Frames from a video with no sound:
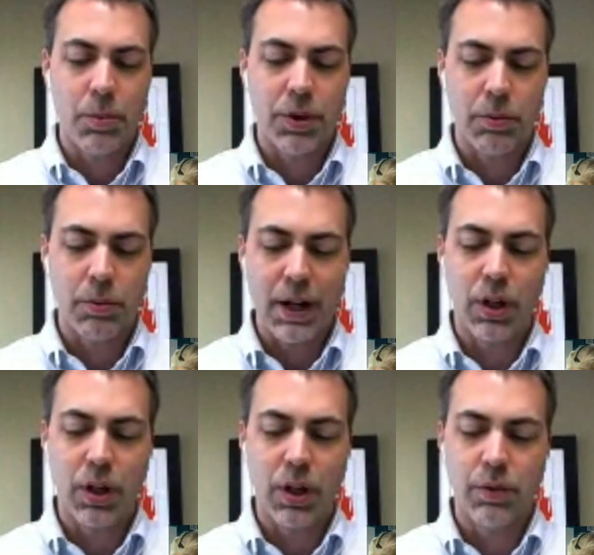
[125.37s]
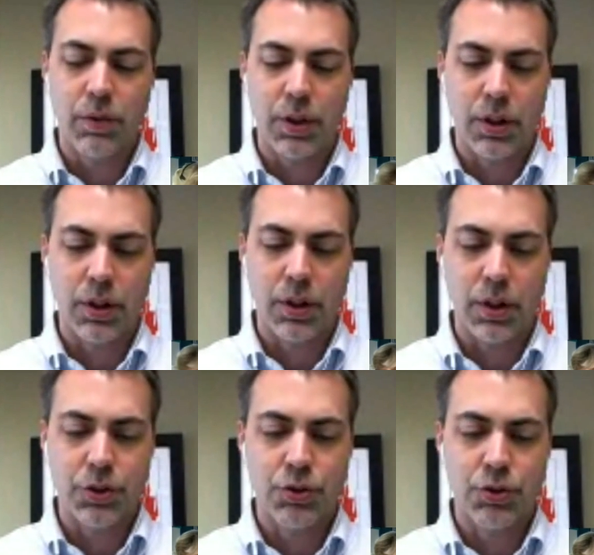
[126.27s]
maybe the background of
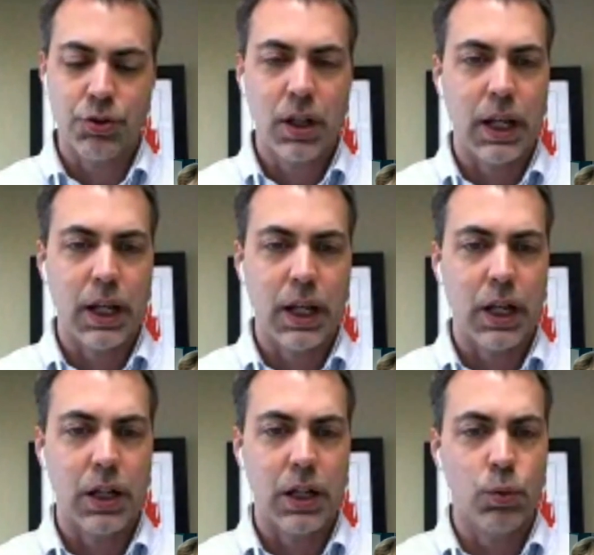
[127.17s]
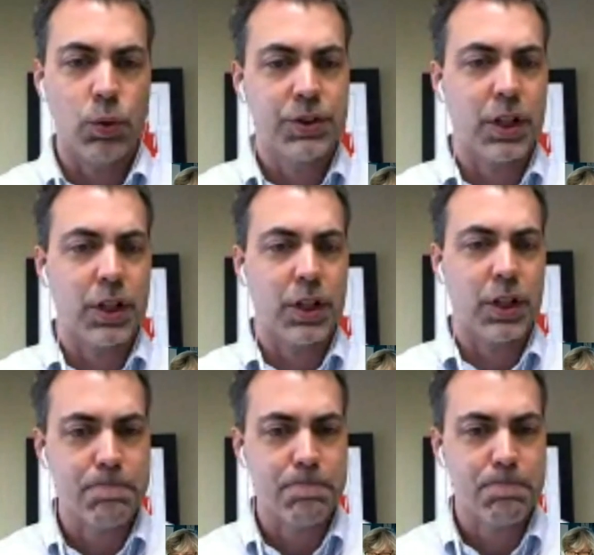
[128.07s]
the trial and what it's all
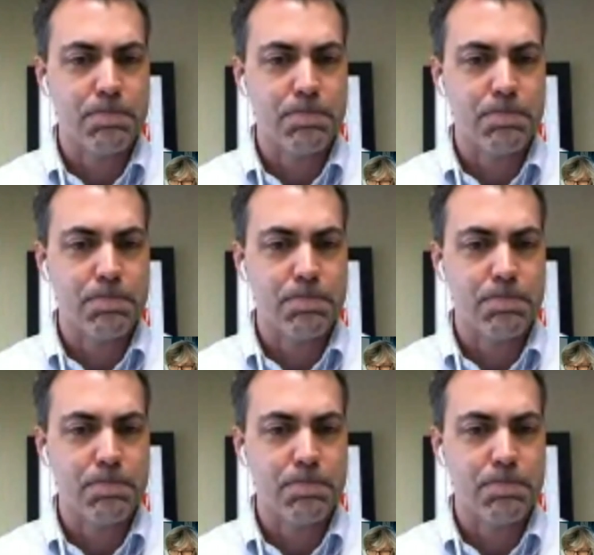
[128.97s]
about?